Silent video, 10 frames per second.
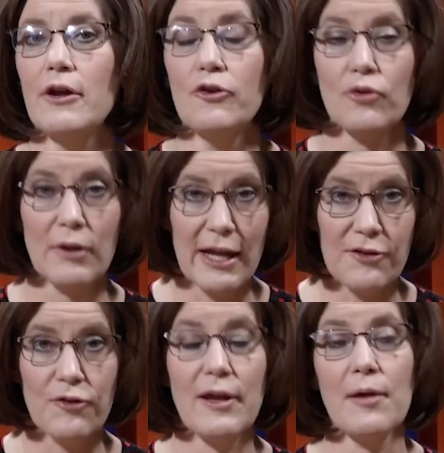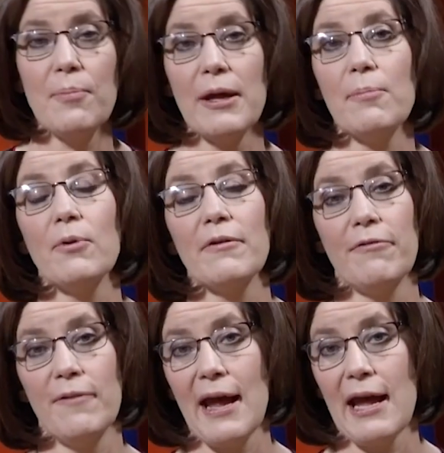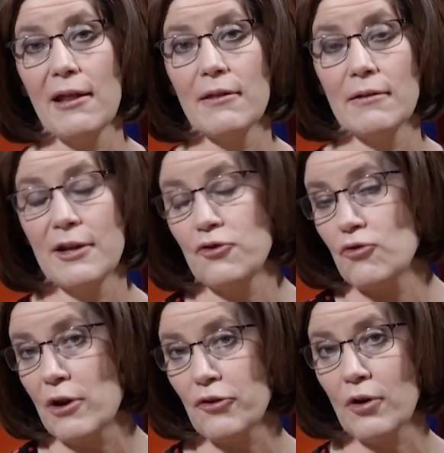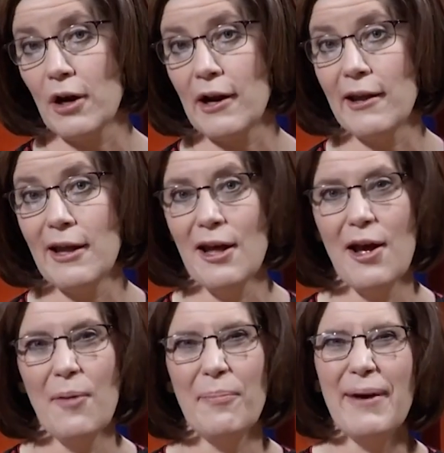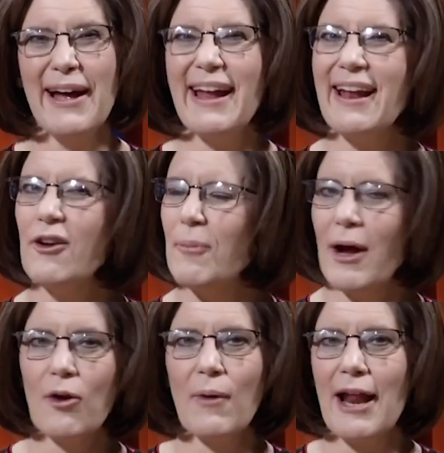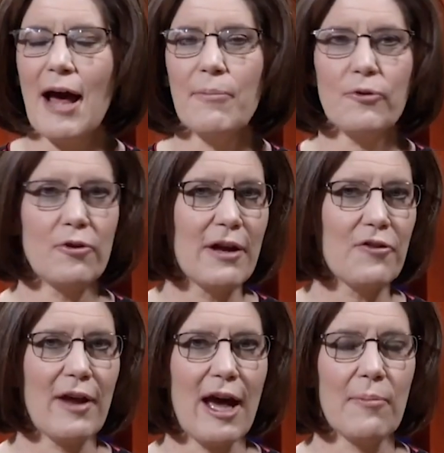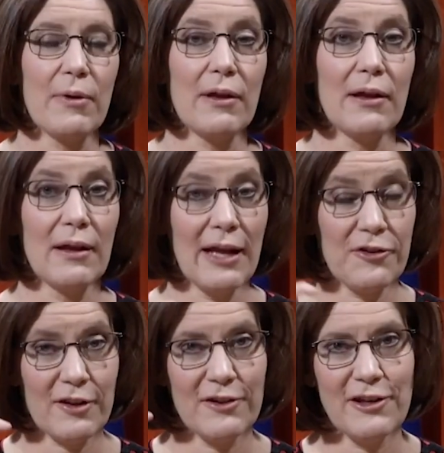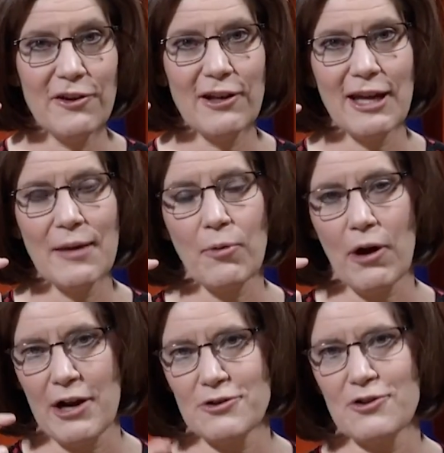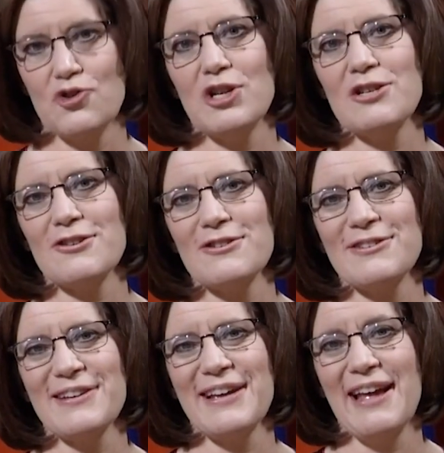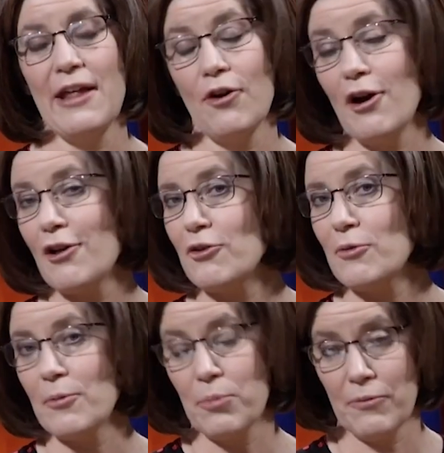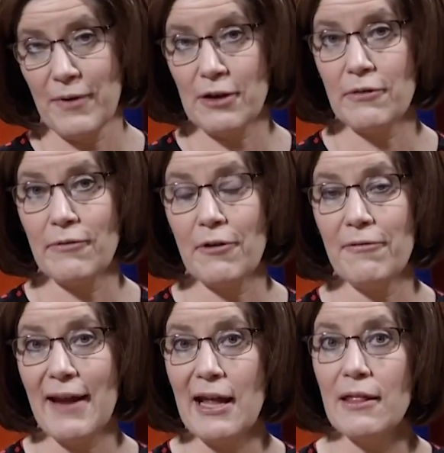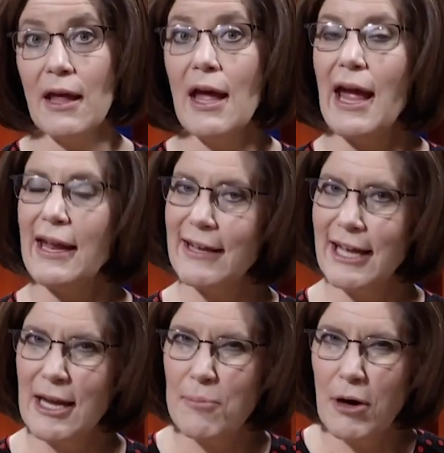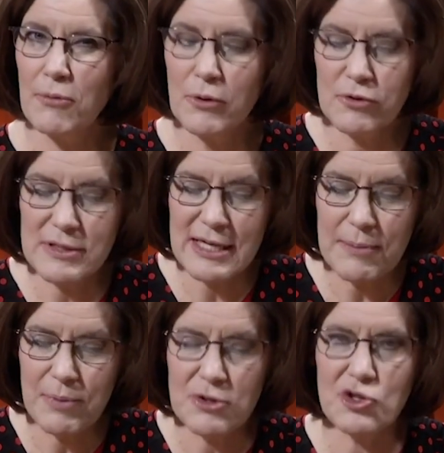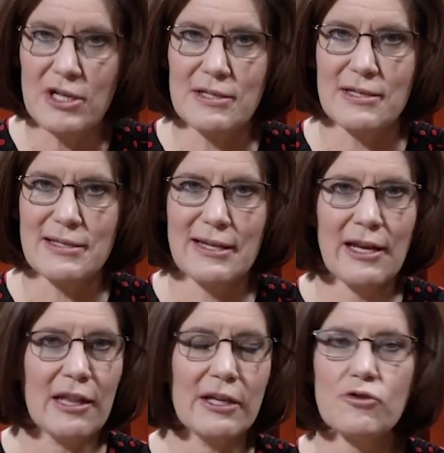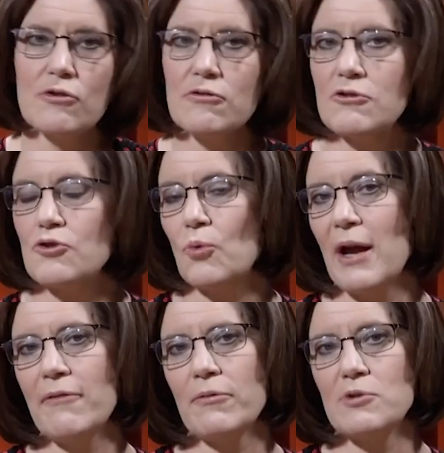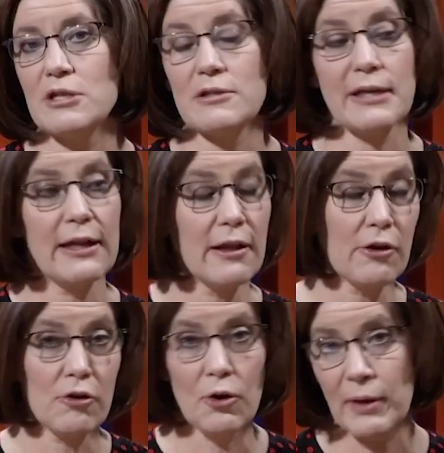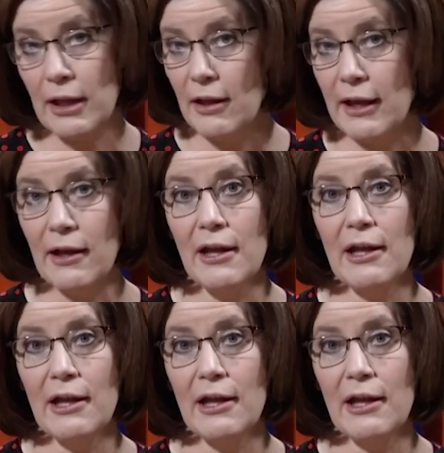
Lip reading: So let's stay people of faith. Let's trust God. But no matter what happens or doesn't happen, let's continue to keep our eyes on Jesus, the author, the perfecter of our faith, and to keep our roots deep in Jesus, that nothing turns us away from Jesus, healing or no healing,